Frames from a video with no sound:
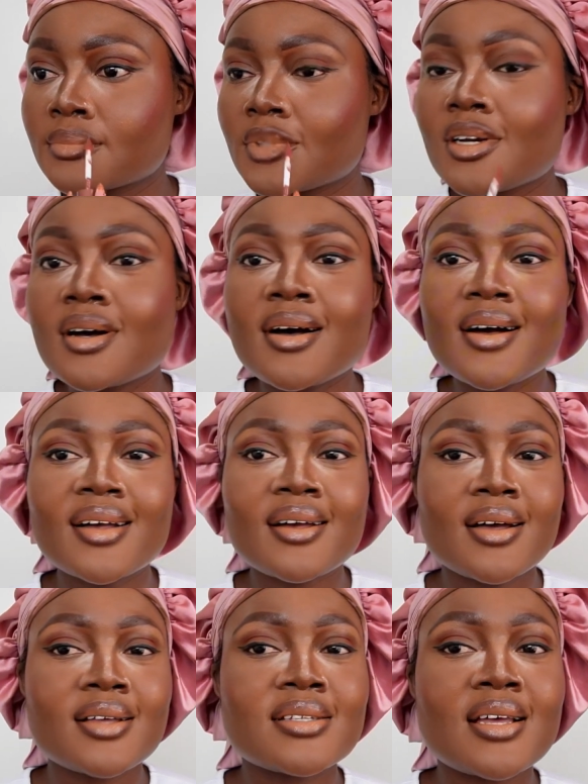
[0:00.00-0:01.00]
Oh
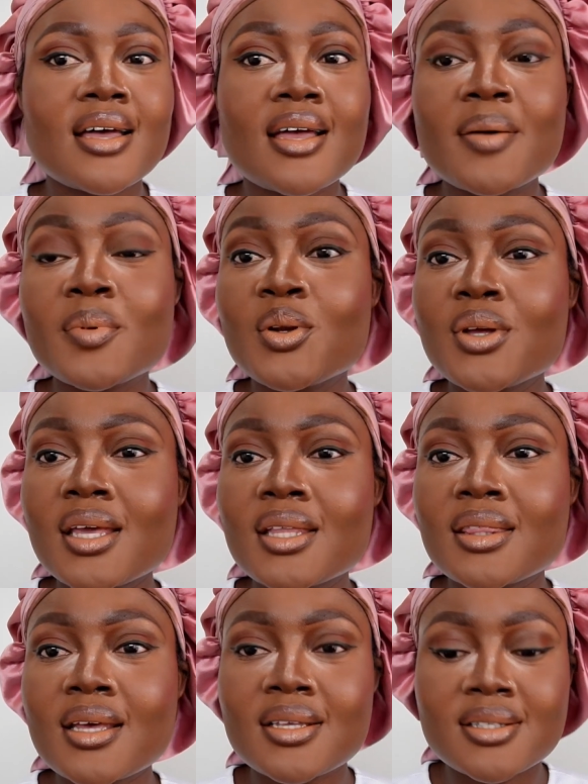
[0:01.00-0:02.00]
guys, I look at
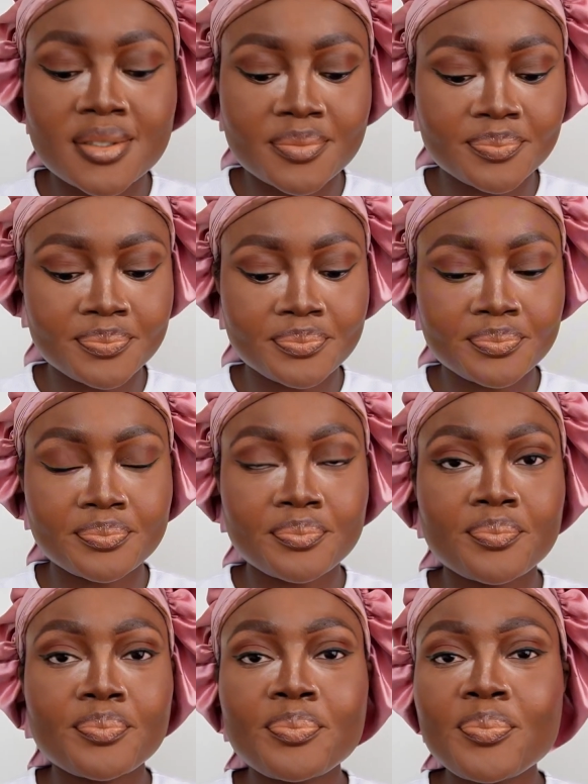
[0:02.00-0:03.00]
that.
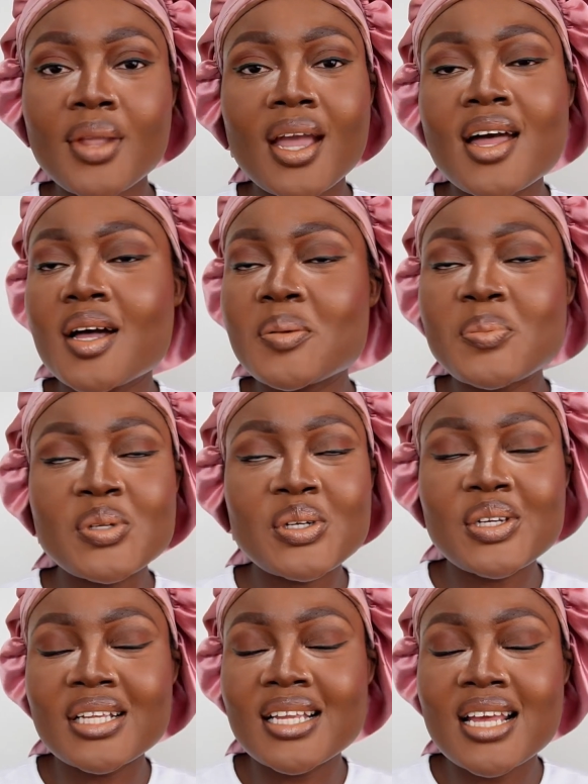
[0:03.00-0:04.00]

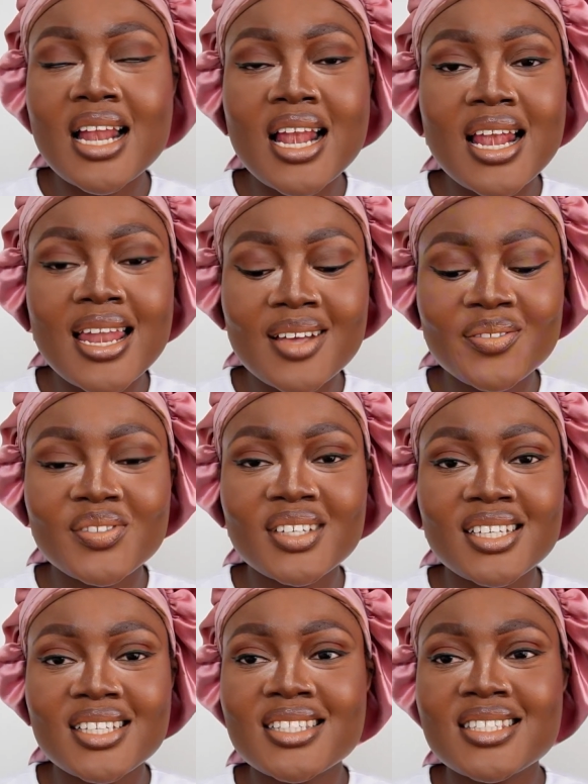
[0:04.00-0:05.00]
Absolutely love
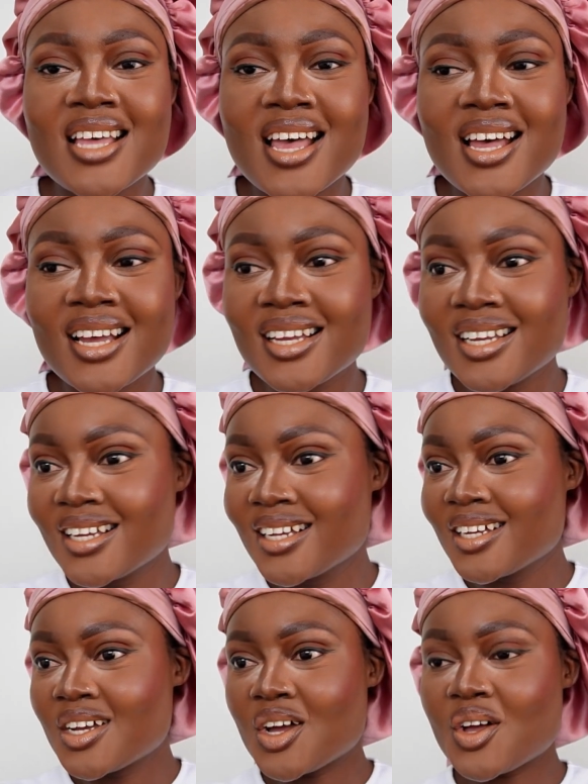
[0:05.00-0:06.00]
it.
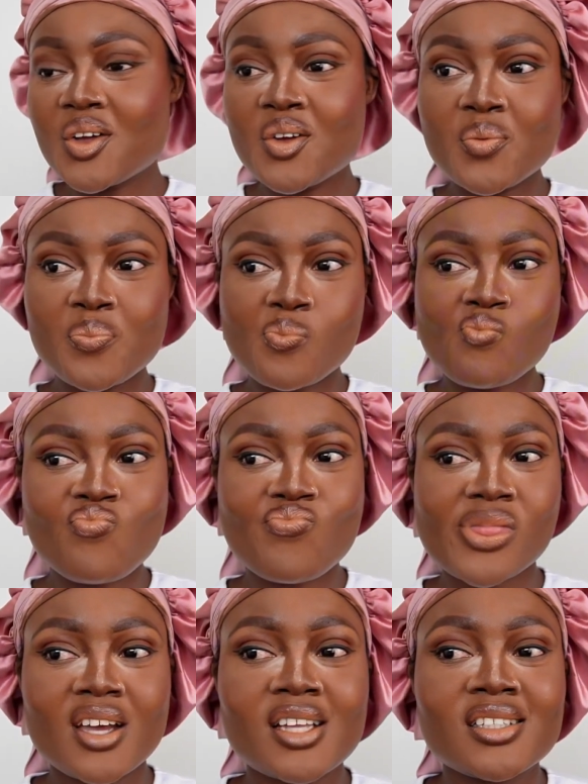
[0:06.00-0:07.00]
And
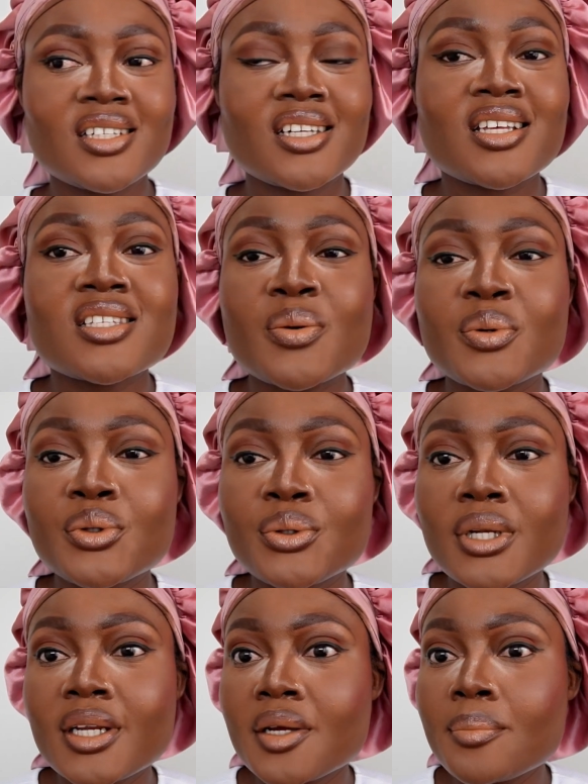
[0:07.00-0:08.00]
yeah, that's our nude
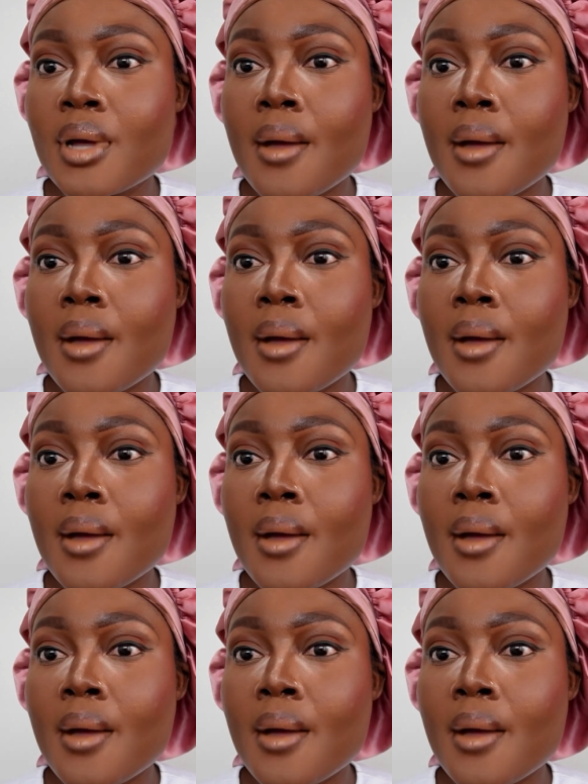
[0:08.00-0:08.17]
lip.